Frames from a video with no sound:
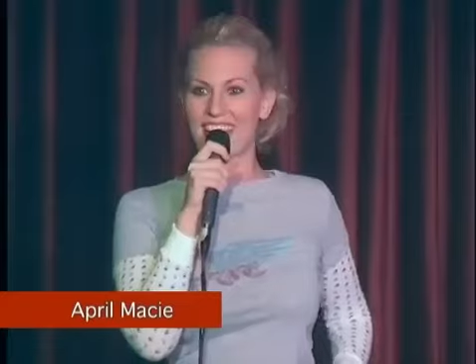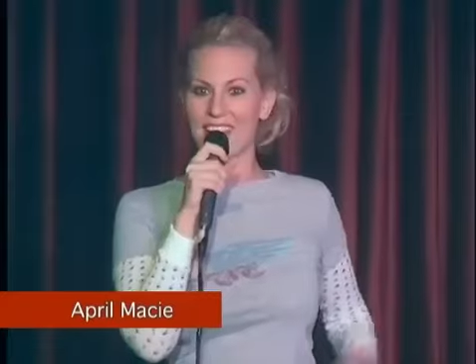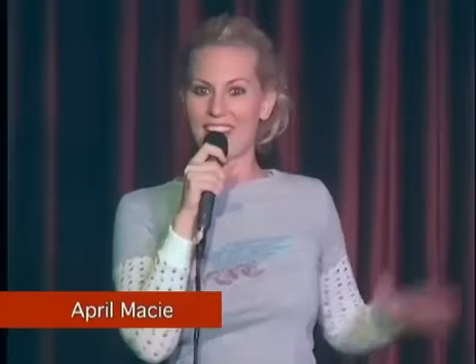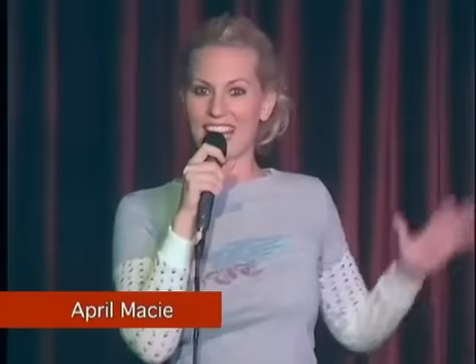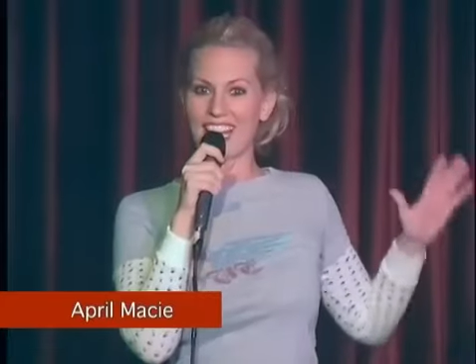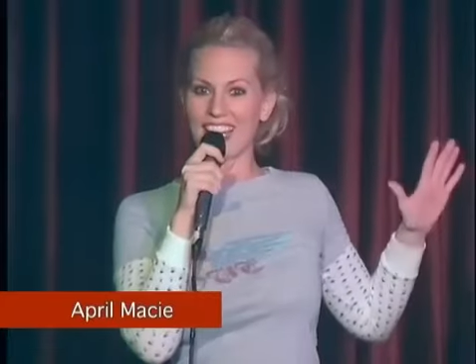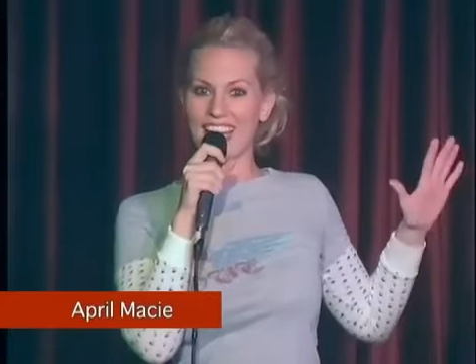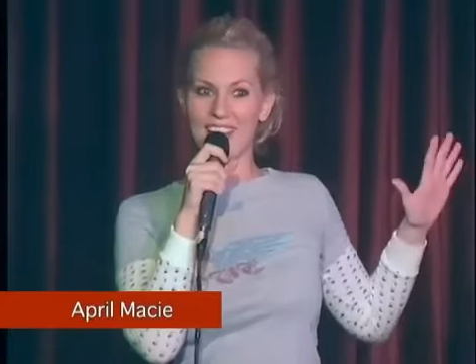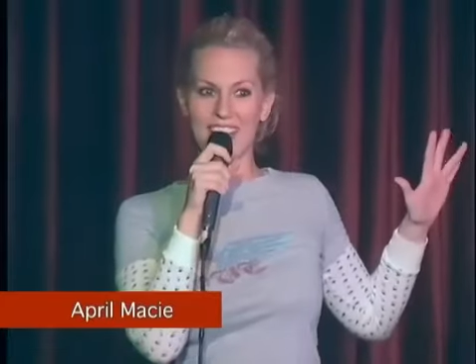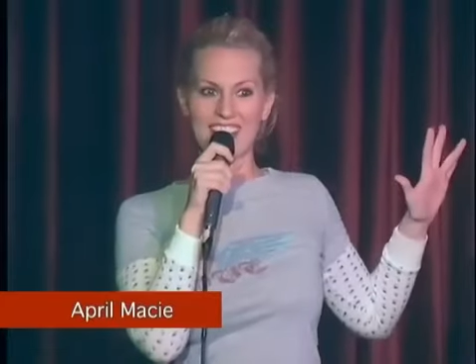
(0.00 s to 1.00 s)
Anybody?
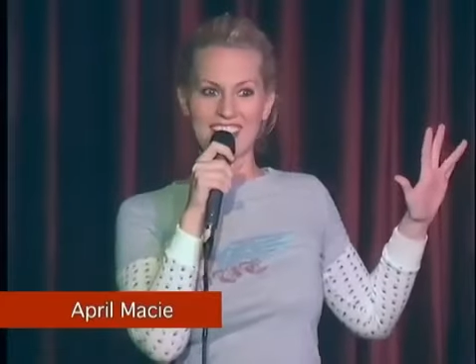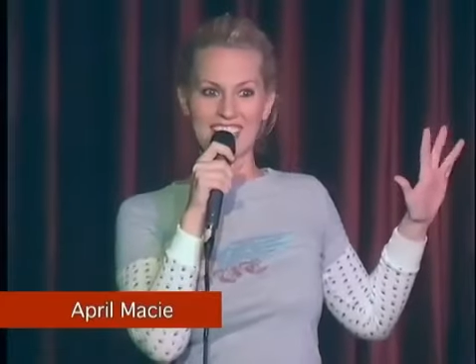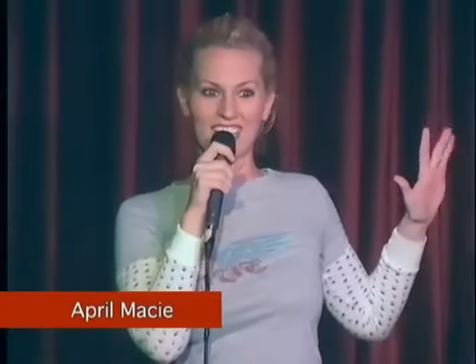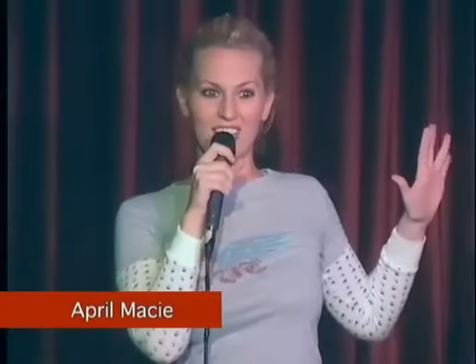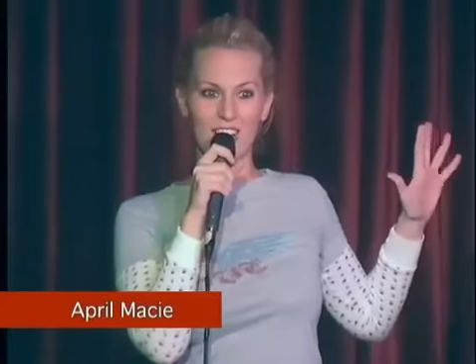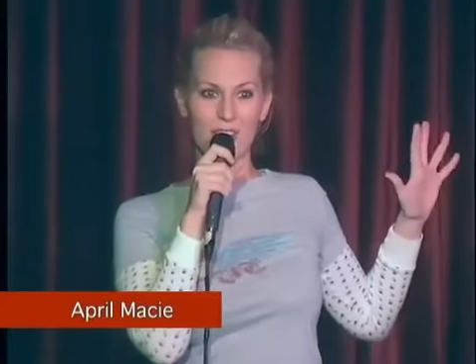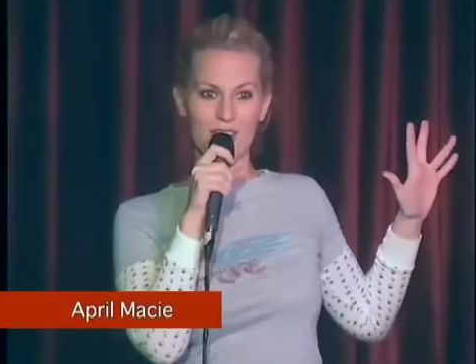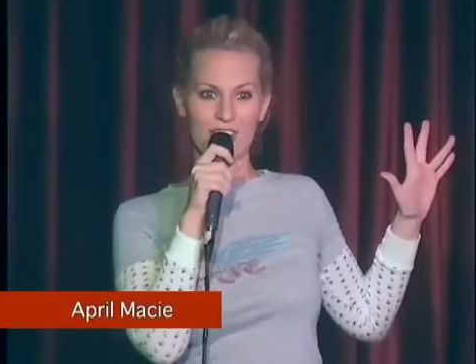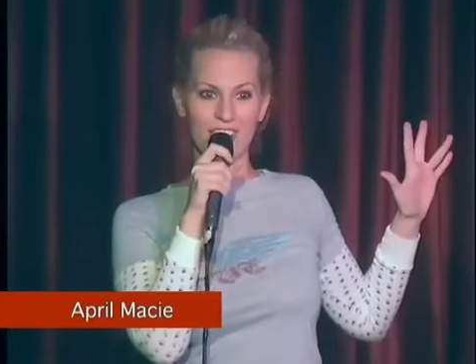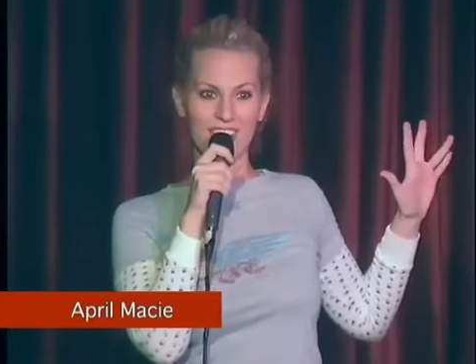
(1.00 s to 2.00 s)
Anybody else need
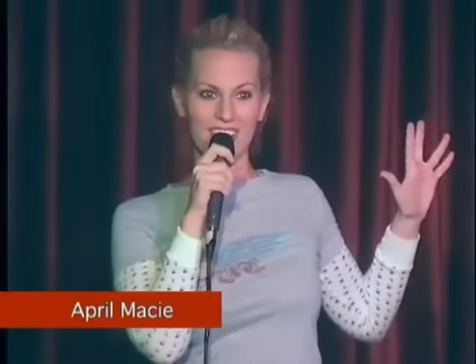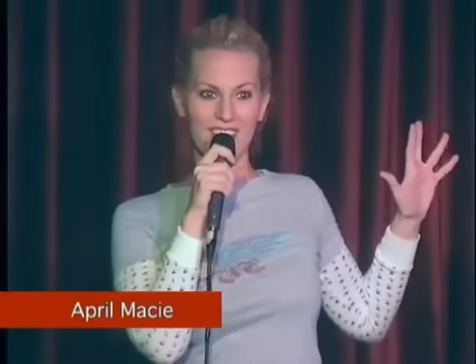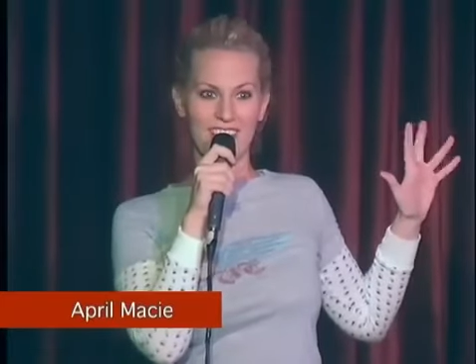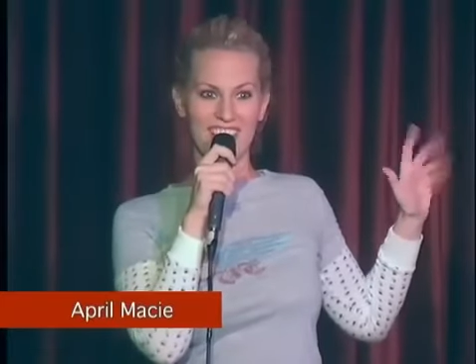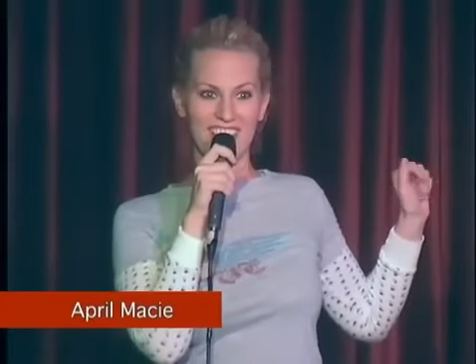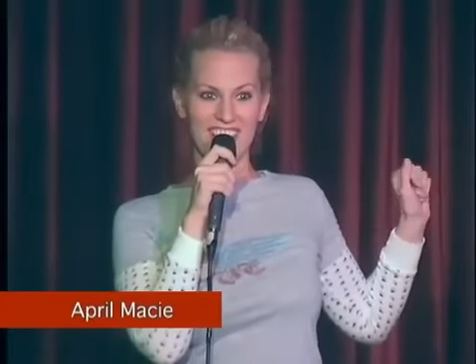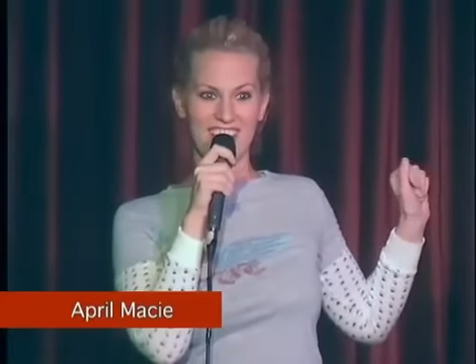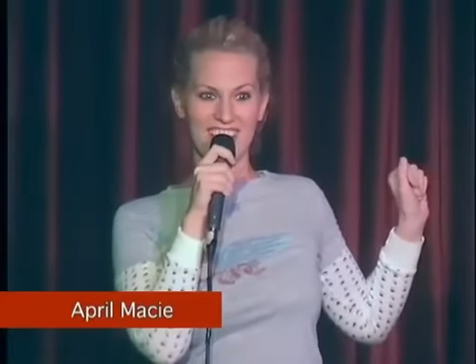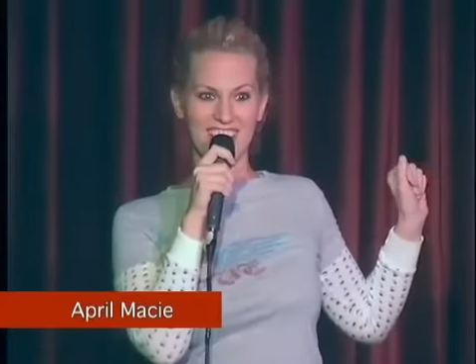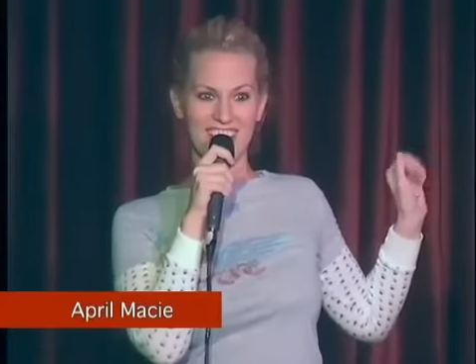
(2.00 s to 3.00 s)
closure? Am I the
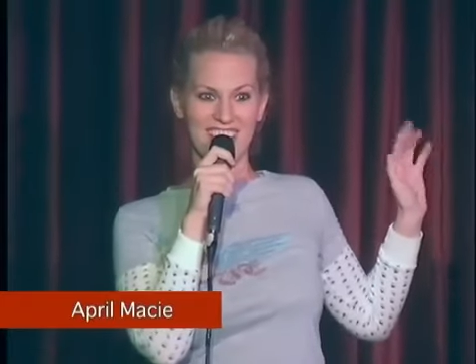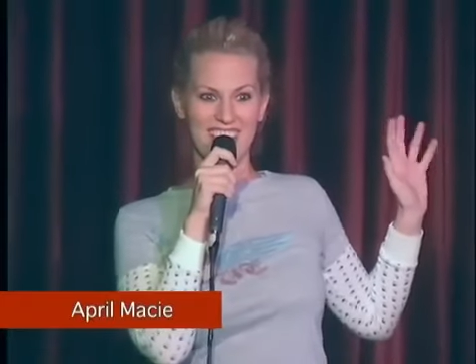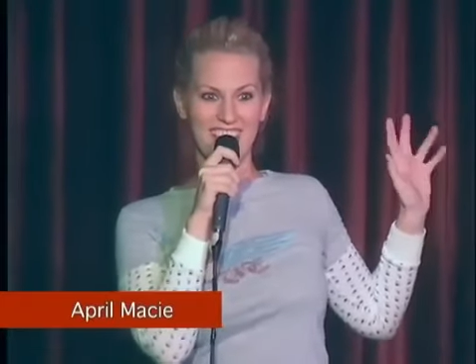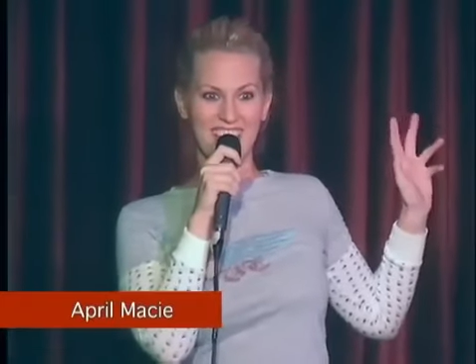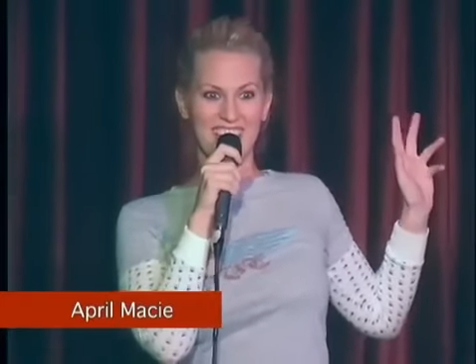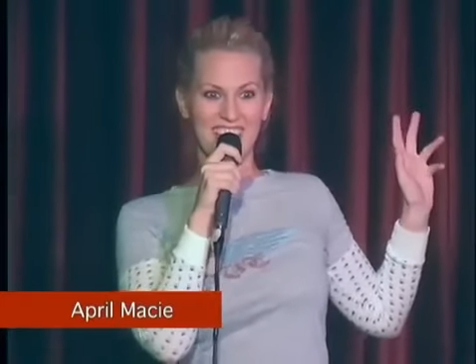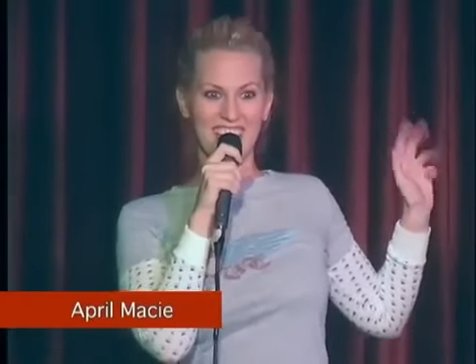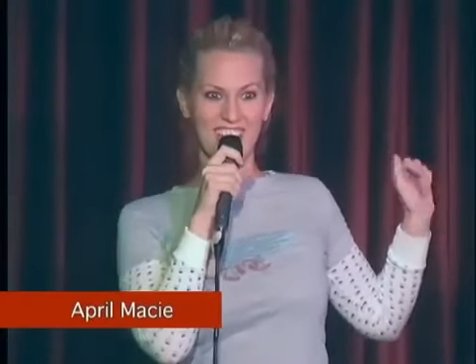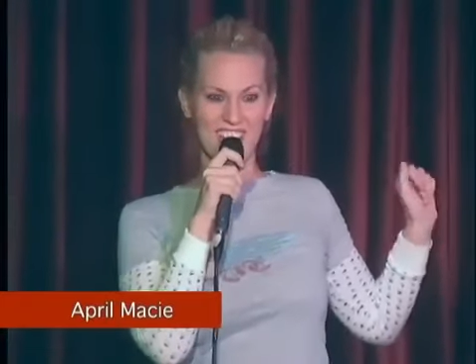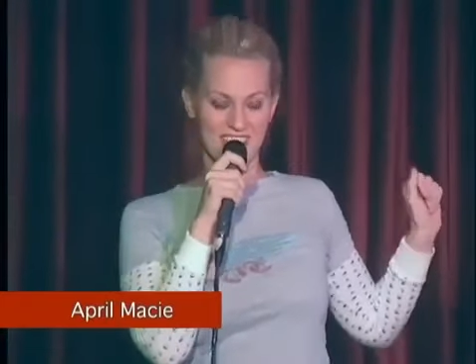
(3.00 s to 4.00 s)
only one?
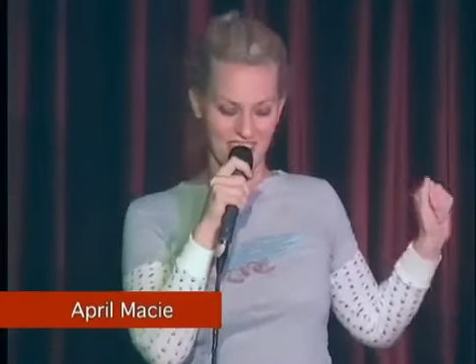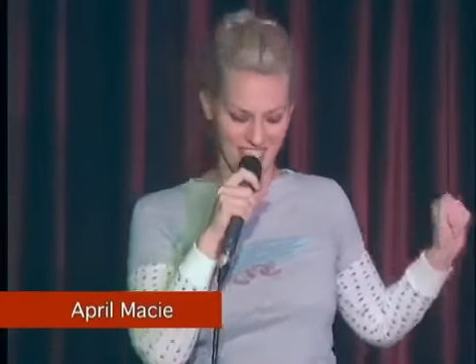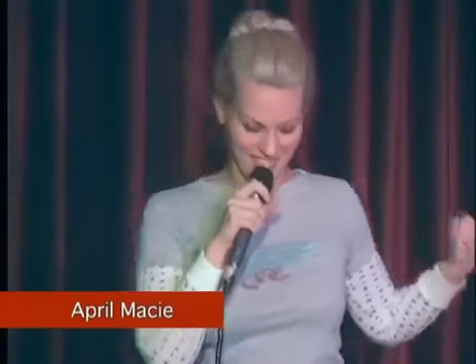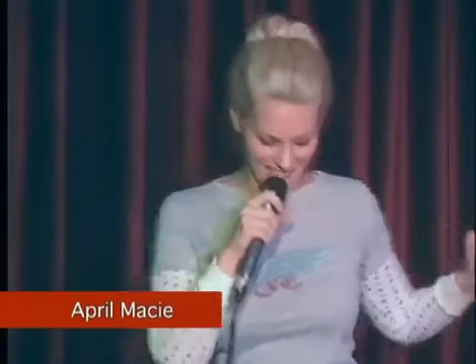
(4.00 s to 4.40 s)
Closure.